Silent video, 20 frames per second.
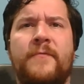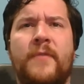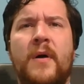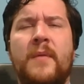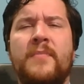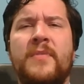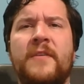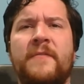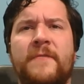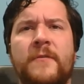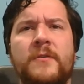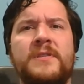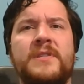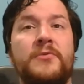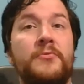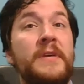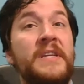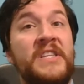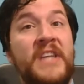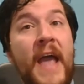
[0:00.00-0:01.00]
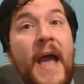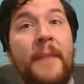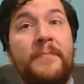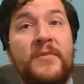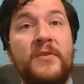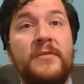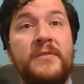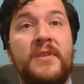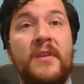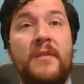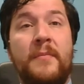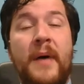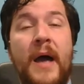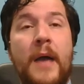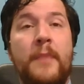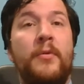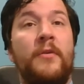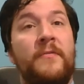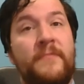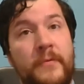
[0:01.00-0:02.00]
from the first three chapters of the
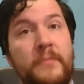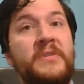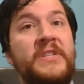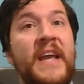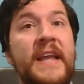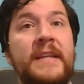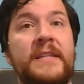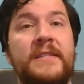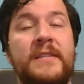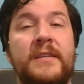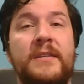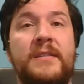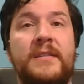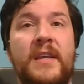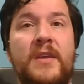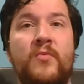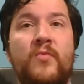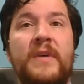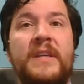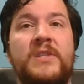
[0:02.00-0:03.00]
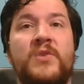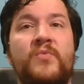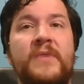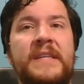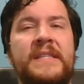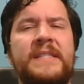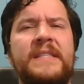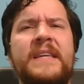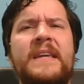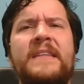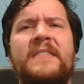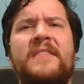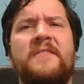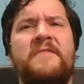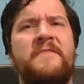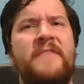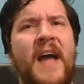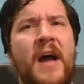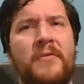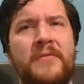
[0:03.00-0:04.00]
Bible, from Genesis, in which we see
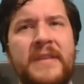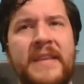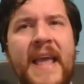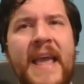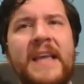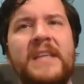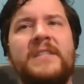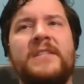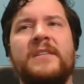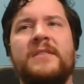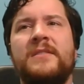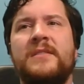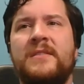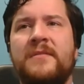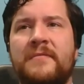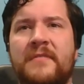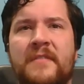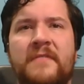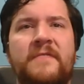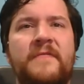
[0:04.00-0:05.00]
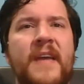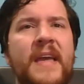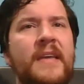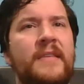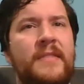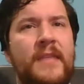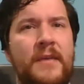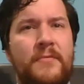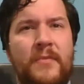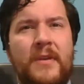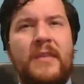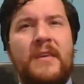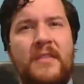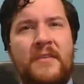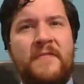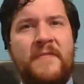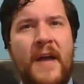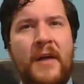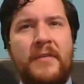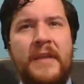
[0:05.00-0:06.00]
the foundations of the faith and
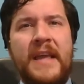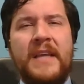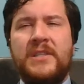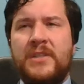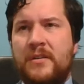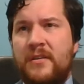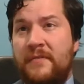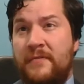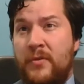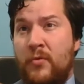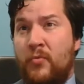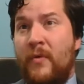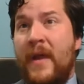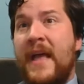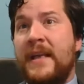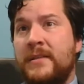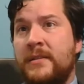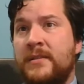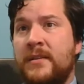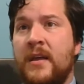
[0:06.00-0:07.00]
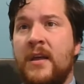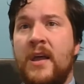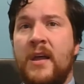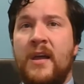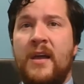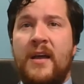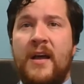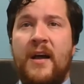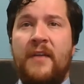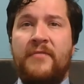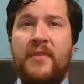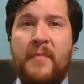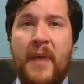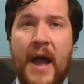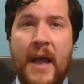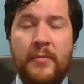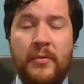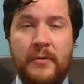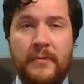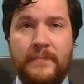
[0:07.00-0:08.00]
really the foundation of the rest of the
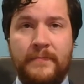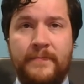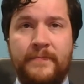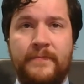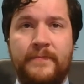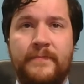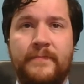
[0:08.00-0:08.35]
Bible.